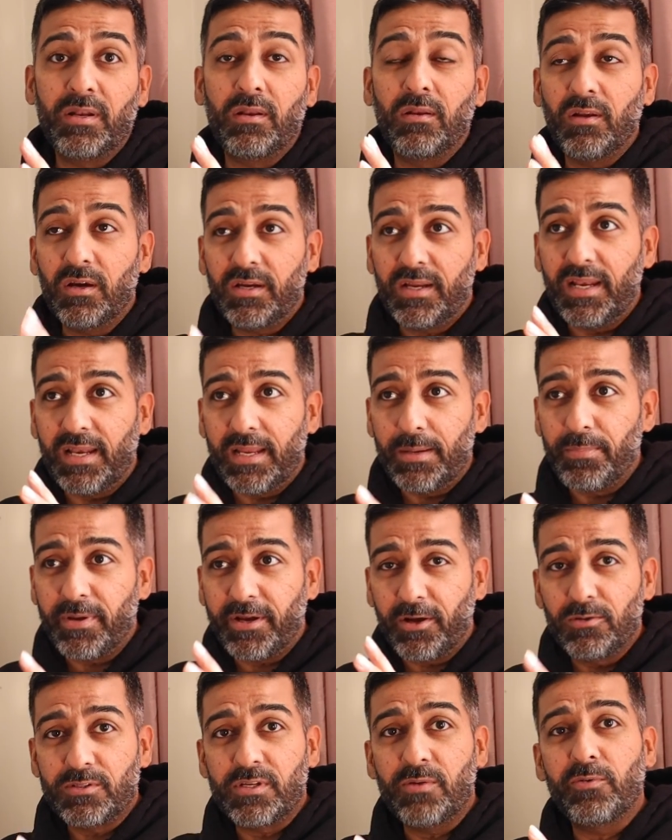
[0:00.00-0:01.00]
But luckily,
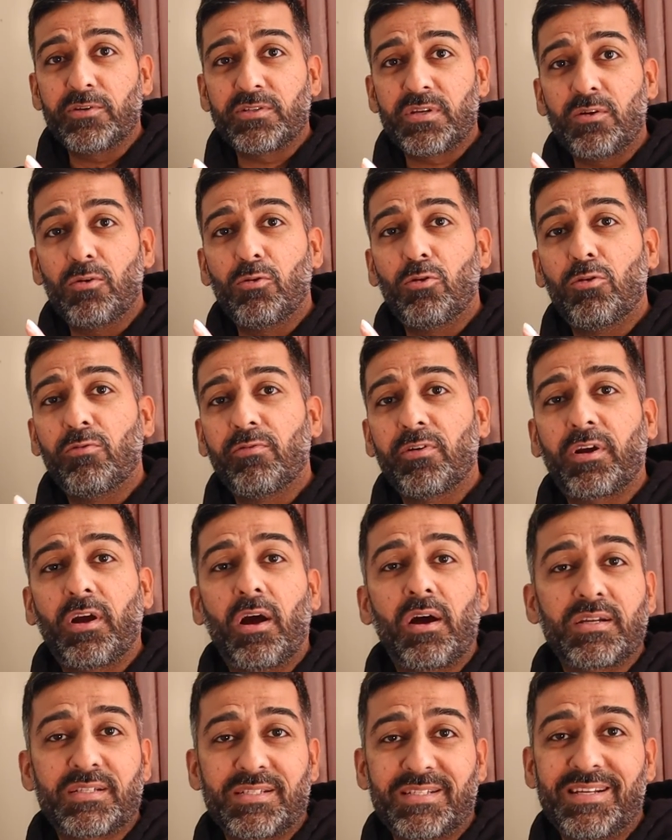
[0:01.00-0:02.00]
because it was an
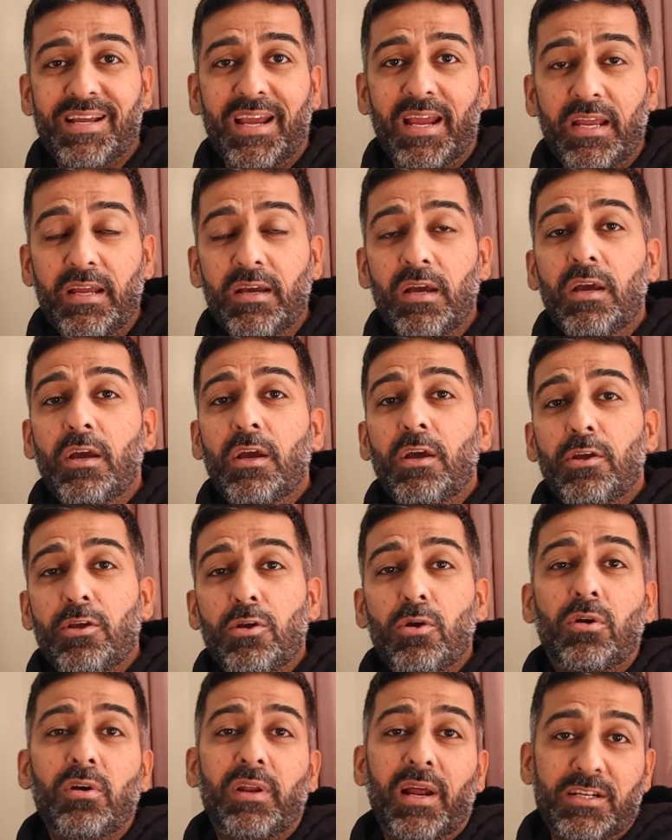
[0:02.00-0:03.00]
overcast day,
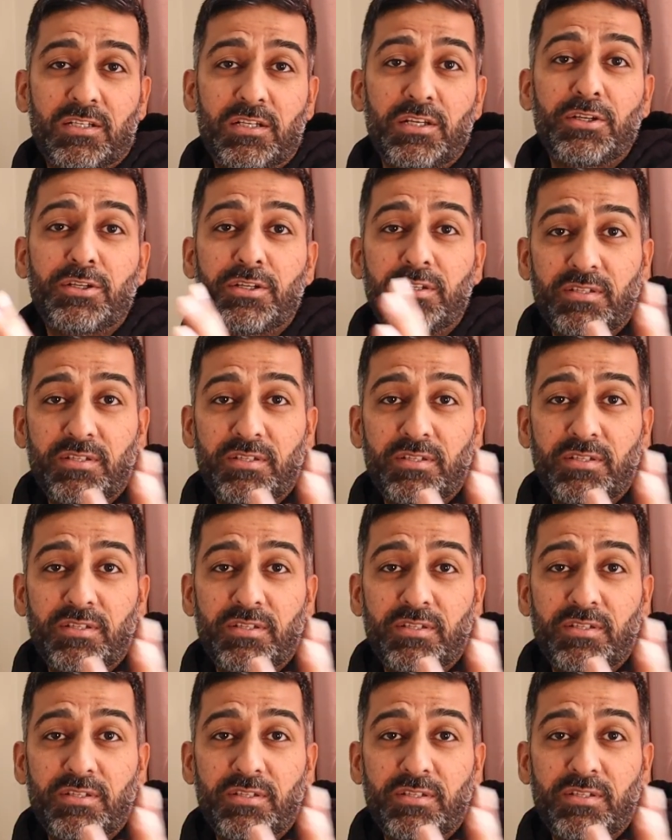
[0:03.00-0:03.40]
you could actually